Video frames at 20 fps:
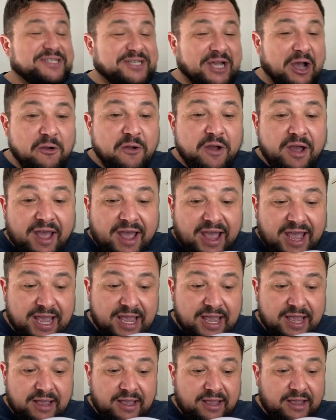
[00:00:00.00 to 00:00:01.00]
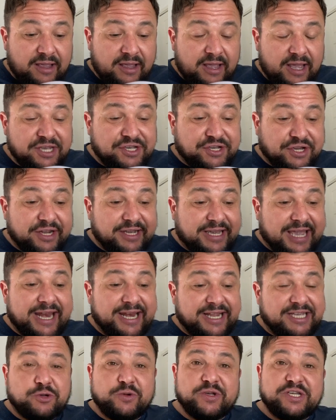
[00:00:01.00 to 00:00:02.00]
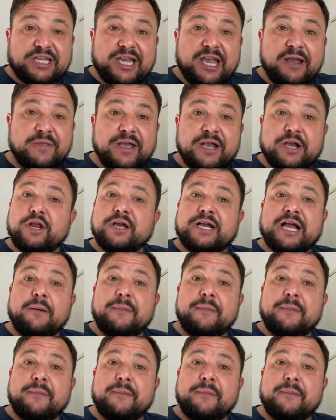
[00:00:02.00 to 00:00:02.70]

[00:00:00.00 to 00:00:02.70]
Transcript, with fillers: so he he's going to get into his team. They're going to